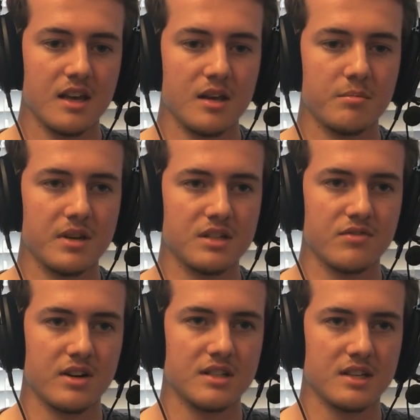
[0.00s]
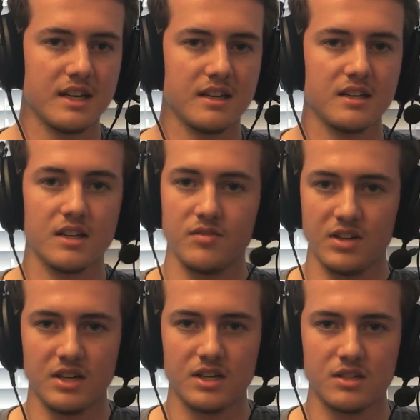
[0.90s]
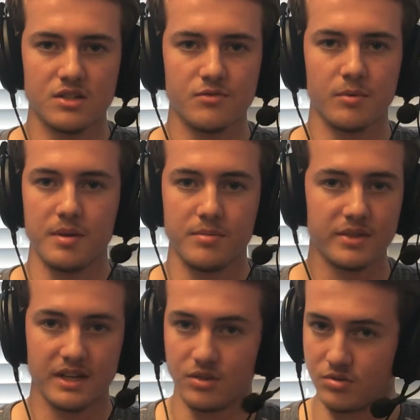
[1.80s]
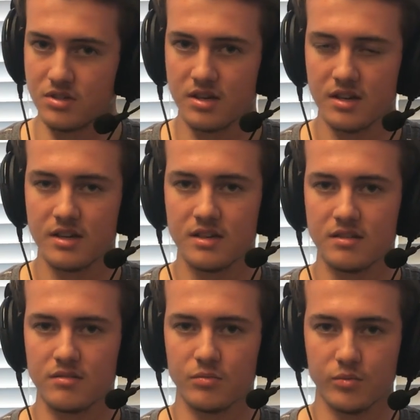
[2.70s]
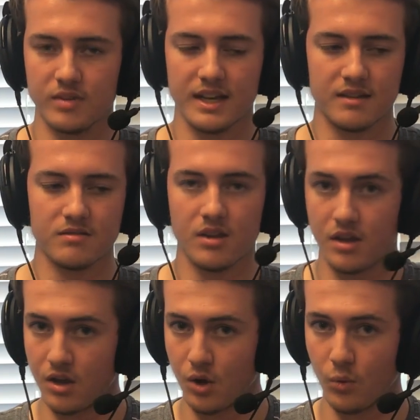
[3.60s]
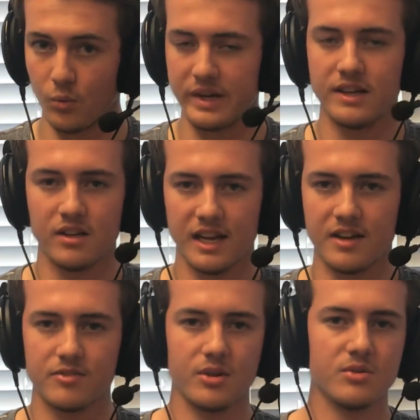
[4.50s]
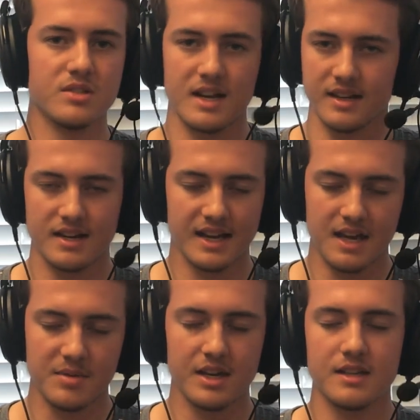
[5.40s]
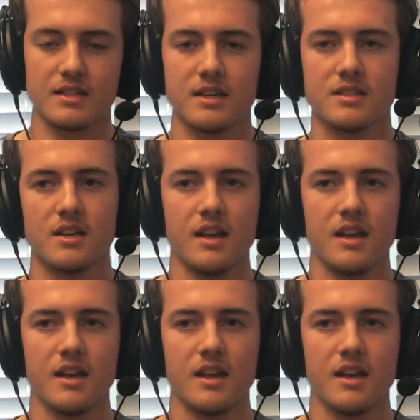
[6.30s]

But as far as like convenience for people that use like real headphones, not gaming headsets,